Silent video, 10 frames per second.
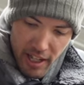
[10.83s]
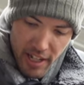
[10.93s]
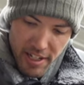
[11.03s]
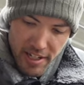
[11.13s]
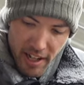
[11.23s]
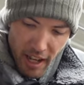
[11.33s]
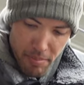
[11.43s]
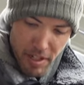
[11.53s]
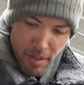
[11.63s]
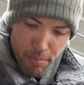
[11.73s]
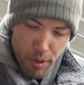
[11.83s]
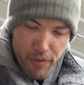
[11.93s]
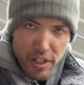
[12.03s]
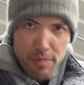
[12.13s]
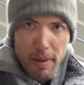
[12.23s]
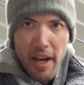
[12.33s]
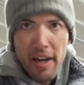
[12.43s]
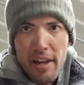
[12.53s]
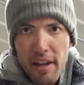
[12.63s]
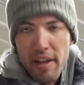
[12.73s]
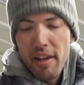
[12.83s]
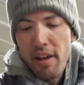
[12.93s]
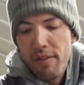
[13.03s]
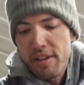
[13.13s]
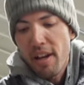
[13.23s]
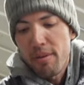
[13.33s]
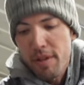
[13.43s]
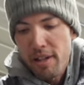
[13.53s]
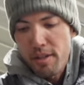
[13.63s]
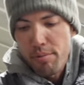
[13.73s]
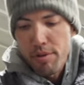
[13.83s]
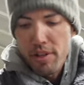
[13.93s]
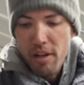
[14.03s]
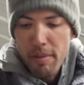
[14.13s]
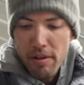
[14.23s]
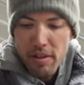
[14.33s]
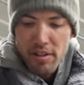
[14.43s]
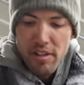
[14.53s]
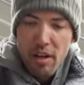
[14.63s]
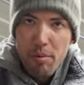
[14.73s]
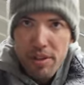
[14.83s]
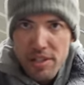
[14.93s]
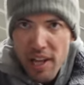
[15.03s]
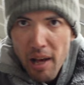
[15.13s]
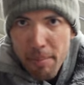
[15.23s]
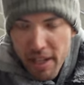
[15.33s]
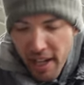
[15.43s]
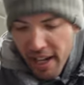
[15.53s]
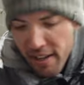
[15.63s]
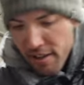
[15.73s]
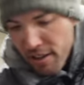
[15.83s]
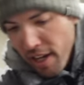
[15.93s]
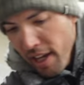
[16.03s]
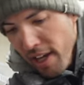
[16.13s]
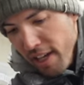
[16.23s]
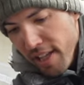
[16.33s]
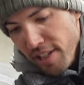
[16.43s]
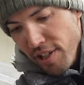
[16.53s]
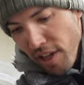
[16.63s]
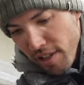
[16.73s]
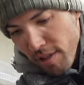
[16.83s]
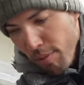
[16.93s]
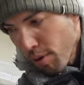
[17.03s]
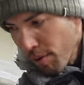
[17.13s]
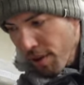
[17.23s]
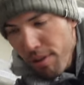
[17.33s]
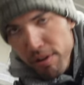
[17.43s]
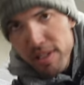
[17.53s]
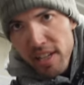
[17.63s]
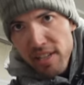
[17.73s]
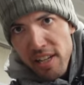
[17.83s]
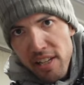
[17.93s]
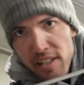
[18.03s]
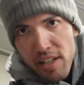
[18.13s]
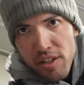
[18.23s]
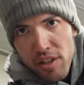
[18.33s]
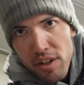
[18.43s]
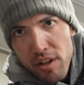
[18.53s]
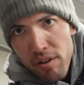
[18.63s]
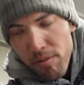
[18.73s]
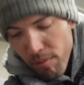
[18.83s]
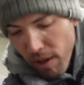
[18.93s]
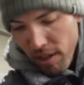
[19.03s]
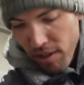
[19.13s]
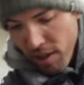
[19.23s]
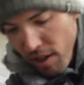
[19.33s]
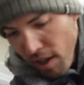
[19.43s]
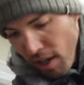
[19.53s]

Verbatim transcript: it stops in the perfect spot every time because the Brew City mount does come with a stopping collar that's adjustable with a 3 16 inch wrench